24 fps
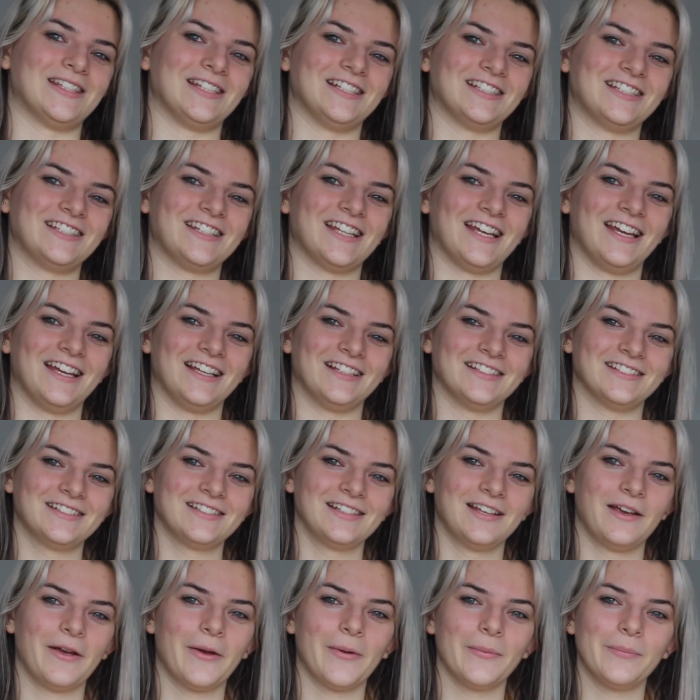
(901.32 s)
these
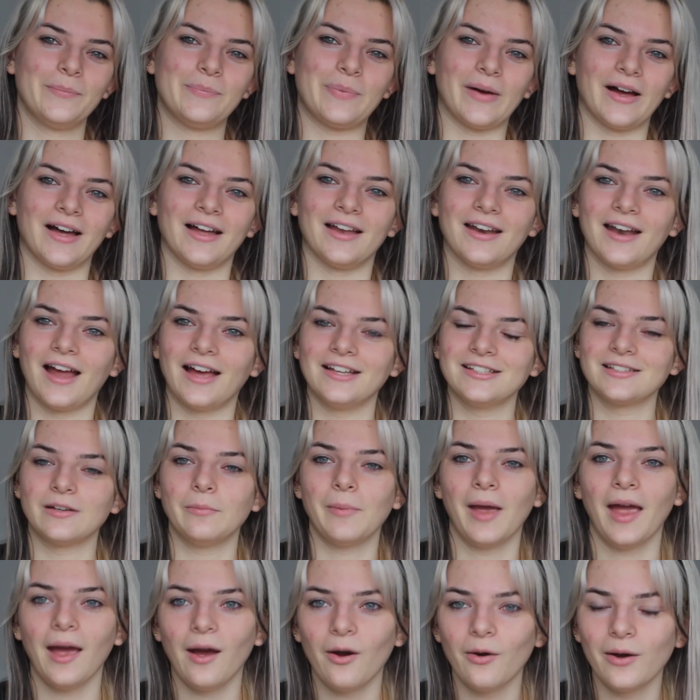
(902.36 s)
things. but
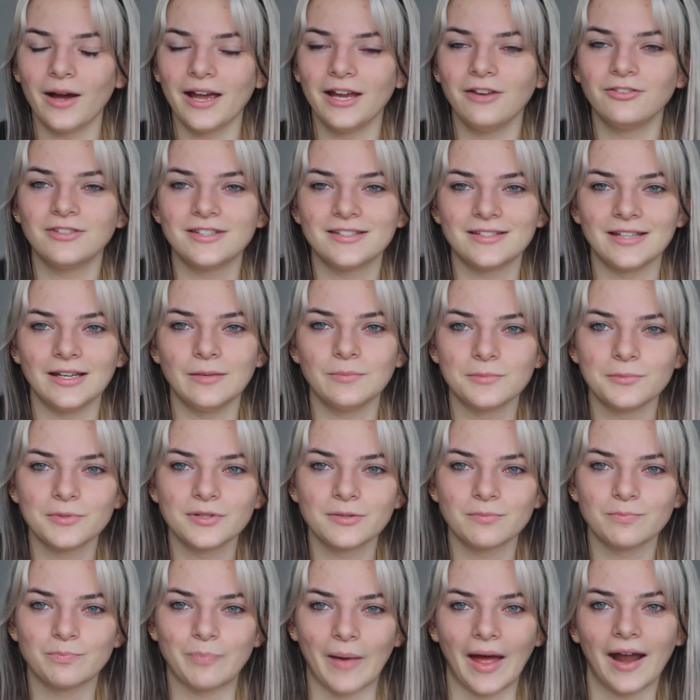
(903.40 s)
somehow it
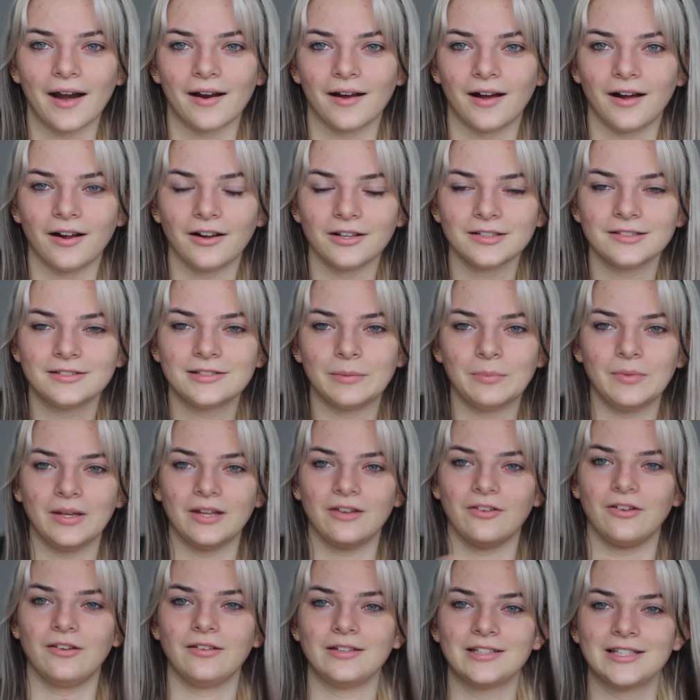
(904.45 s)
seems better to
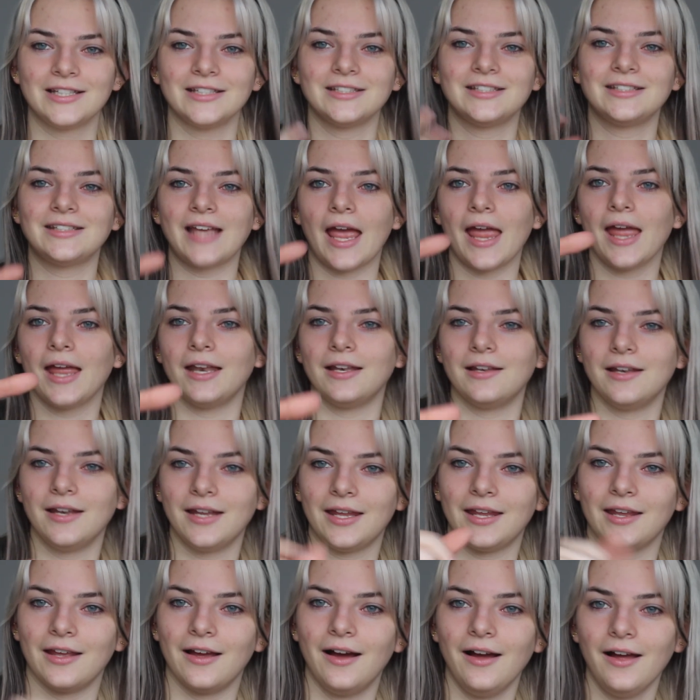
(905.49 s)
me to say it
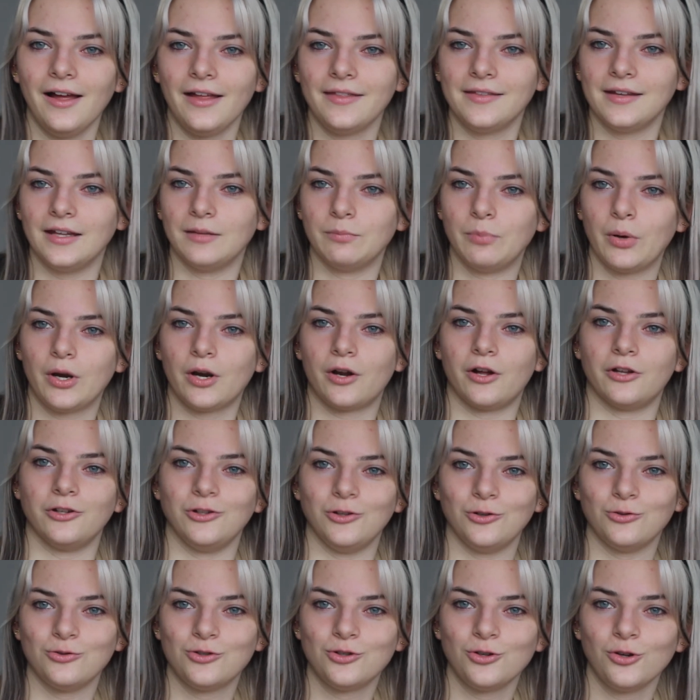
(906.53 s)
here and then put it on
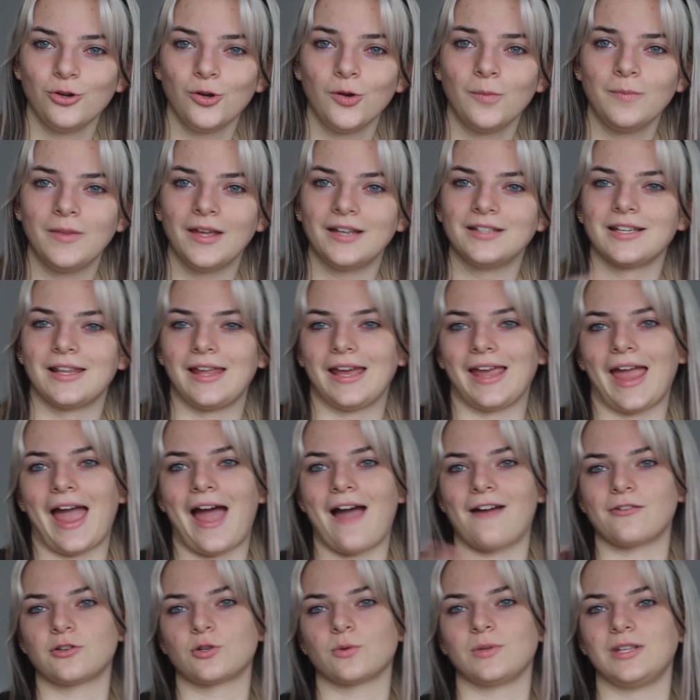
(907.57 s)
YouTube than to like
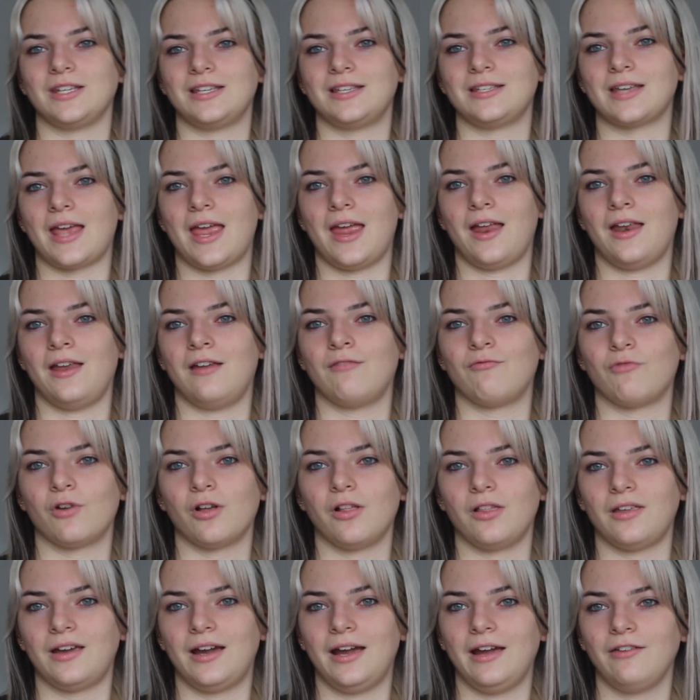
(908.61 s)
actually say it in
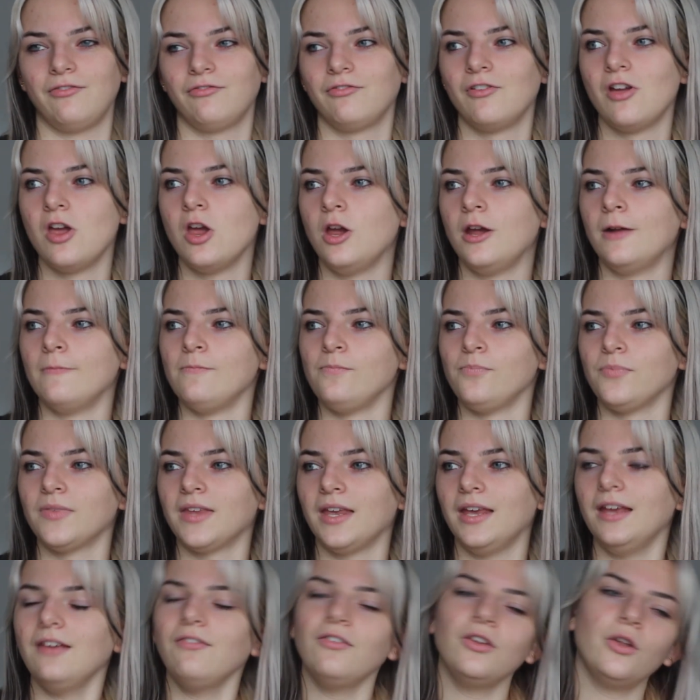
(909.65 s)
real life.
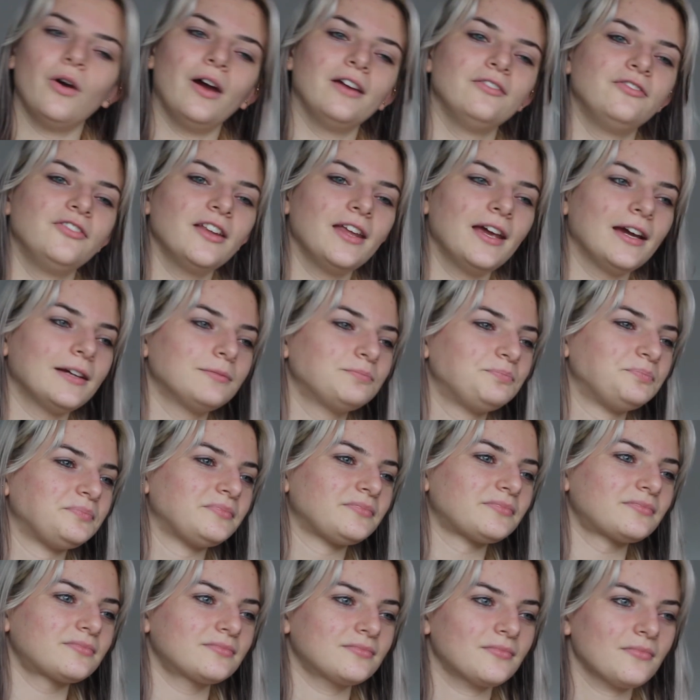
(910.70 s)
Even though I feel like
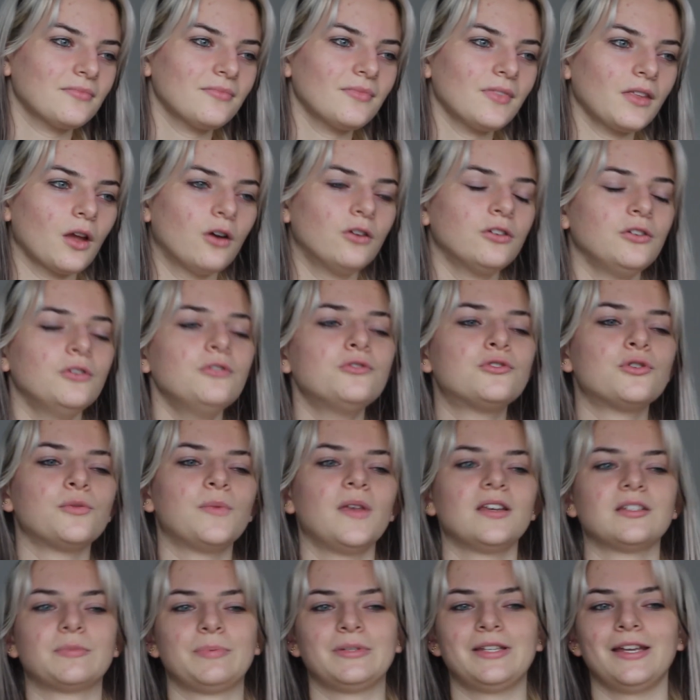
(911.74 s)
on YouTube
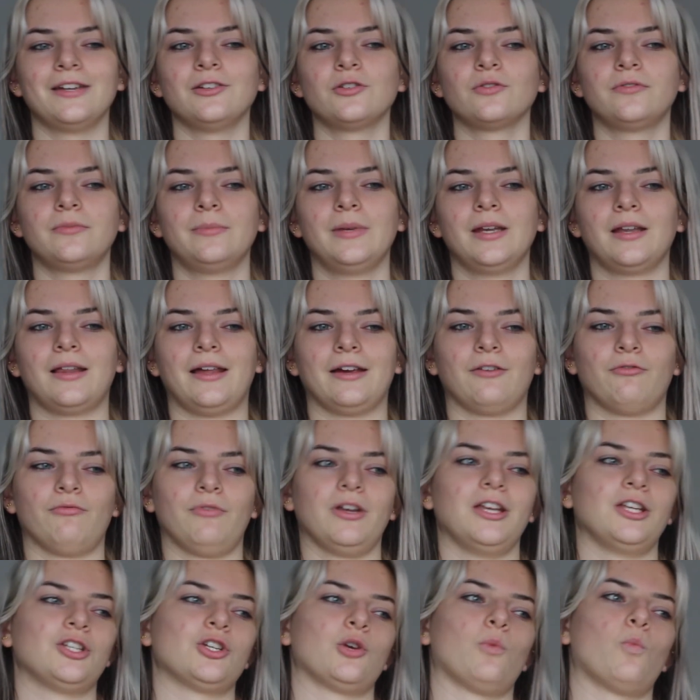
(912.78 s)
there's potential for me to like
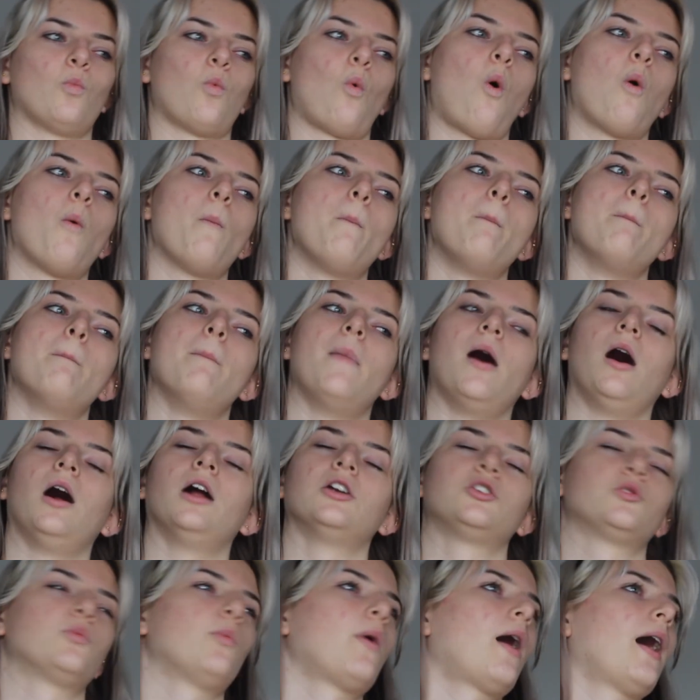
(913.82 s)
reach a
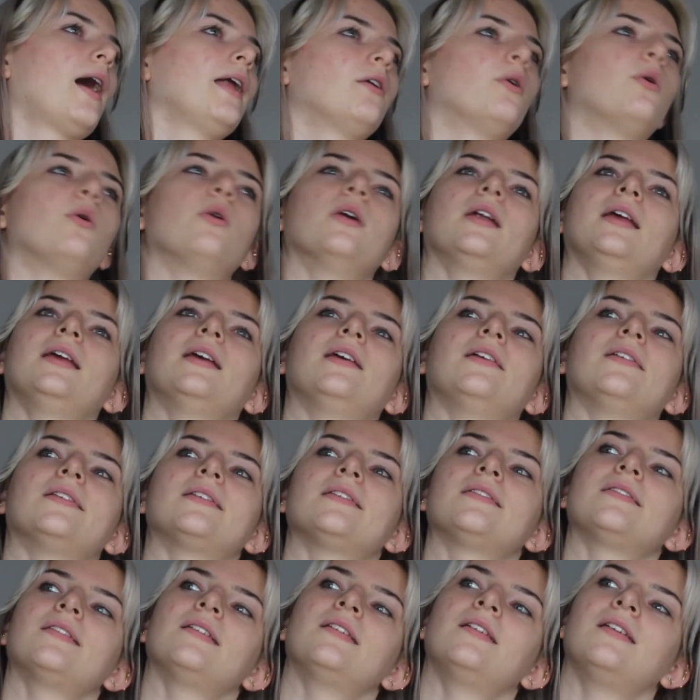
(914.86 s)
much wider
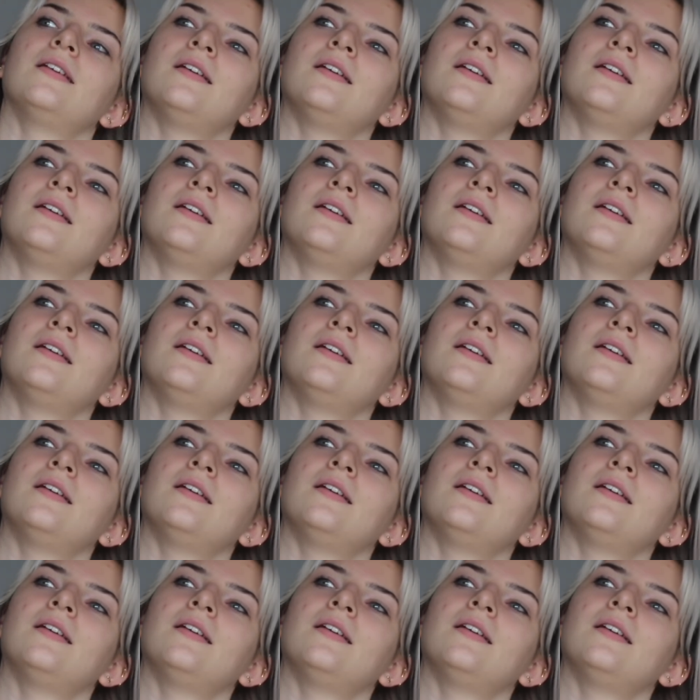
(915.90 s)
audience.